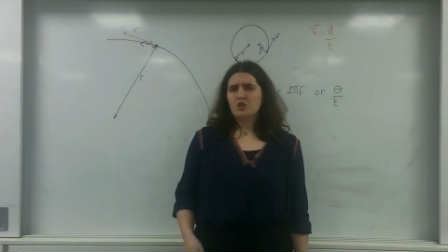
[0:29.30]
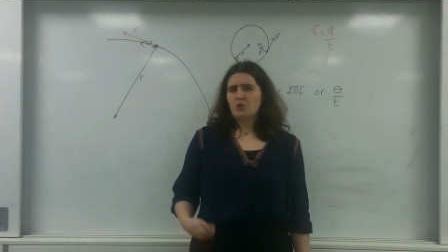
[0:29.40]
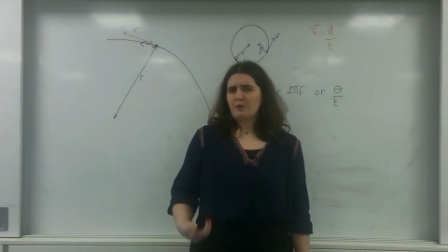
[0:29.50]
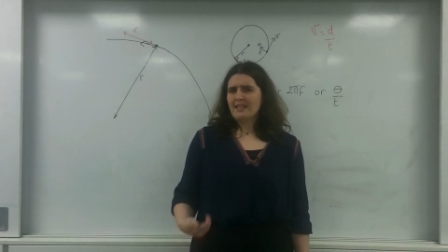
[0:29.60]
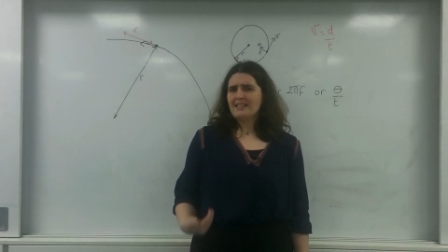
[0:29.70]
to
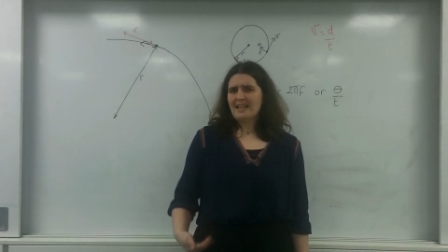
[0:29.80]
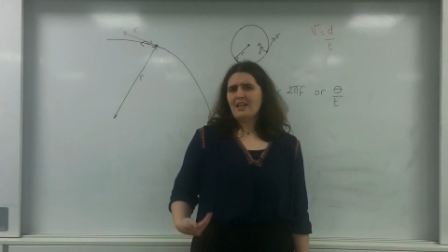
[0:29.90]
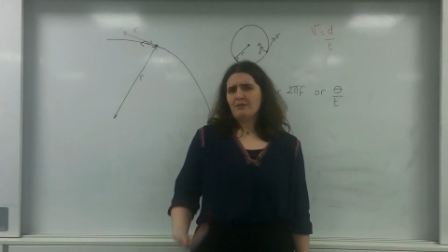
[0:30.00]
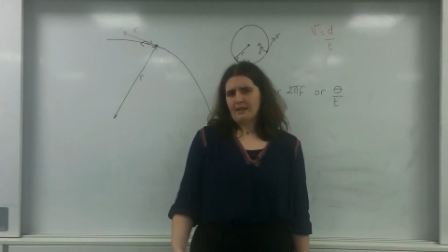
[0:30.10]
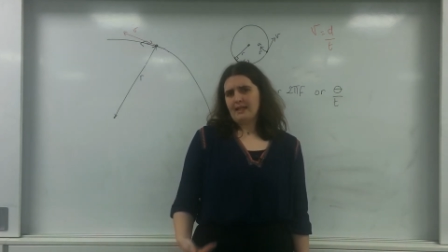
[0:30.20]

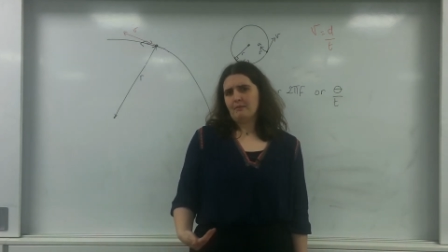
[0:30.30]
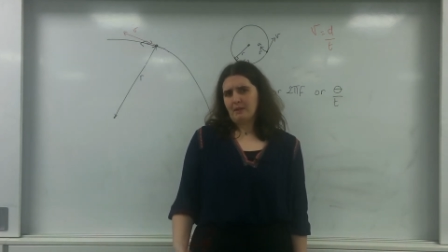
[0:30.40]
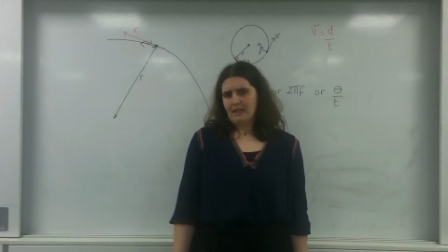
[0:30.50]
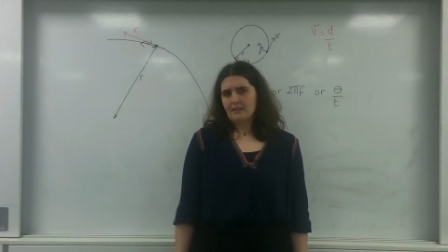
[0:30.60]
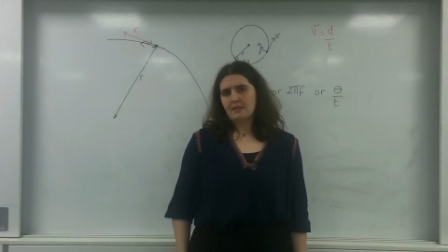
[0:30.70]
accelerate
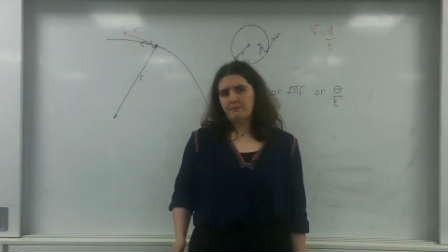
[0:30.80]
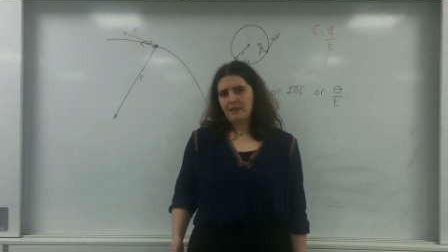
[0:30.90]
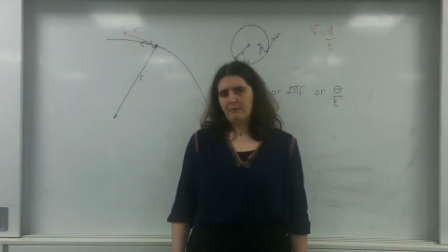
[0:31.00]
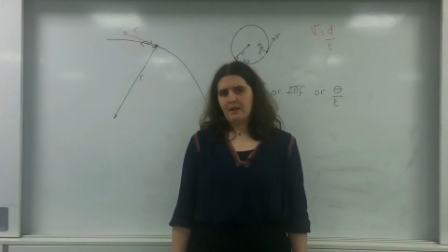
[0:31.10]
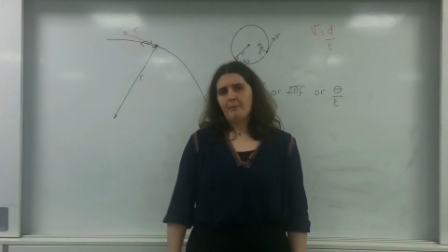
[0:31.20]
me, to
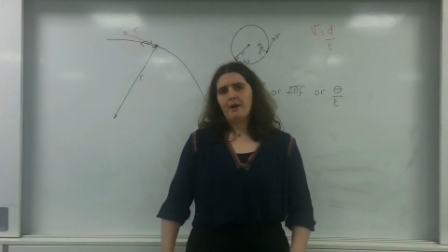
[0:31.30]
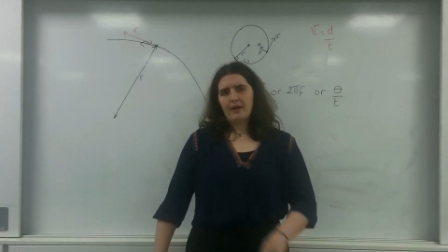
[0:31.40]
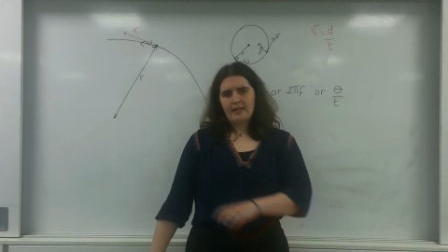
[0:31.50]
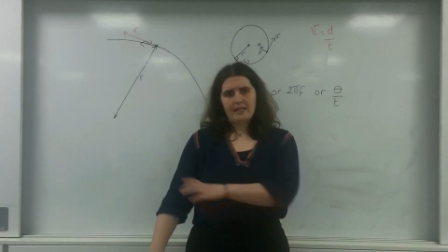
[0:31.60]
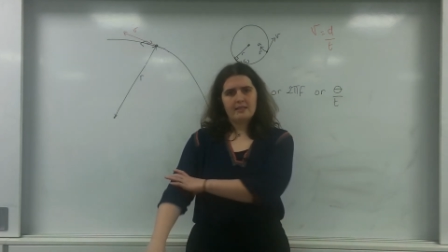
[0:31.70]
speed me up,
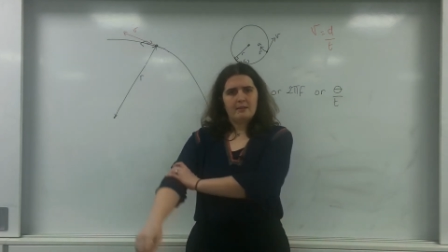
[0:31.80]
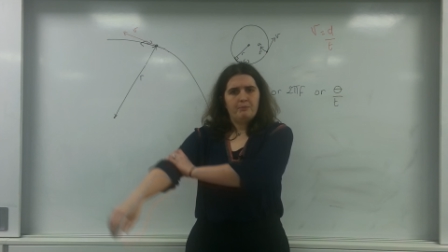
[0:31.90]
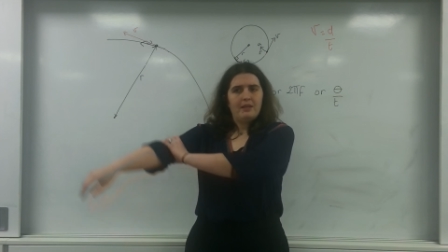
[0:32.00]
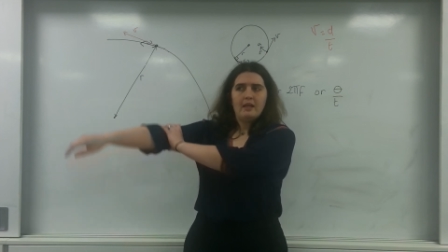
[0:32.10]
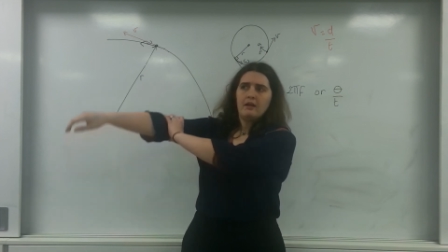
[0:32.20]
I need
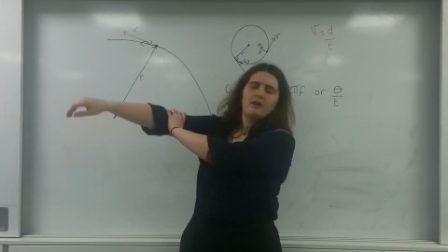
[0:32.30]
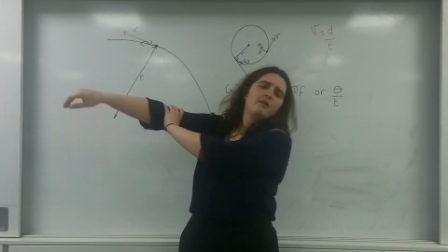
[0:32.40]
something